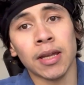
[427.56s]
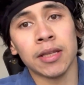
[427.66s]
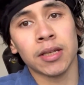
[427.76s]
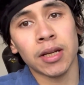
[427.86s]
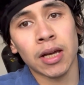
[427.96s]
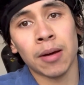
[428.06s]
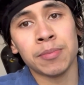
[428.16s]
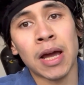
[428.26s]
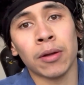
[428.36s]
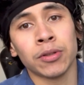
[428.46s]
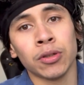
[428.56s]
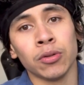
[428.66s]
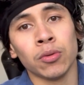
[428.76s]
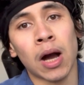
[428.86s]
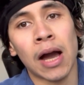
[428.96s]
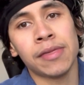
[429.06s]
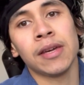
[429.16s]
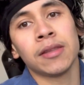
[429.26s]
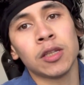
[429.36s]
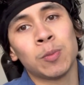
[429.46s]
it's going to come down to, I
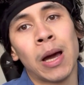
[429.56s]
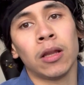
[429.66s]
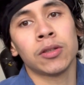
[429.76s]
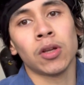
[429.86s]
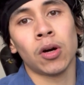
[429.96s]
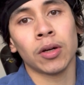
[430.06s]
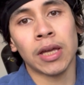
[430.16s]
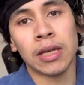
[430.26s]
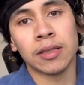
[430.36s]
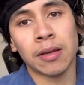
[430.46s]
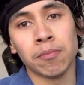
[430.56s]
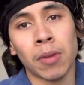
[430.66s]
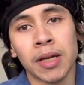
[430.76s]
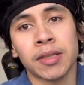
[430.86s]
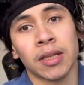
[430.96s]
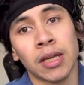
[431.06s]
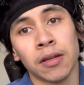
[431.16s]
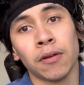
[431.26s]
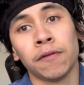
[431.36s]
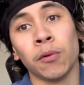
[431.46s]
think this Balisong is a must
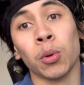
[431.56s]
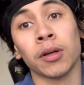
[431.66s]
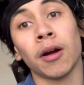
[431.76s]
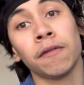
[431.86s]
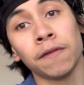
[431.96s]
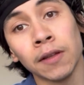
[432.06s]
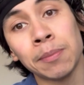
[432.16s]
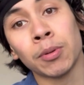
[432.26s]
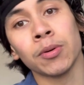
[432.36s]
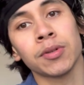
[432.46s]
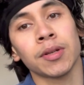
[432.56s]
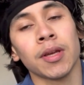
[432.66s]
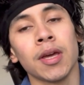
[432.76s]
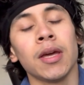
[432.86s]
get for flippers.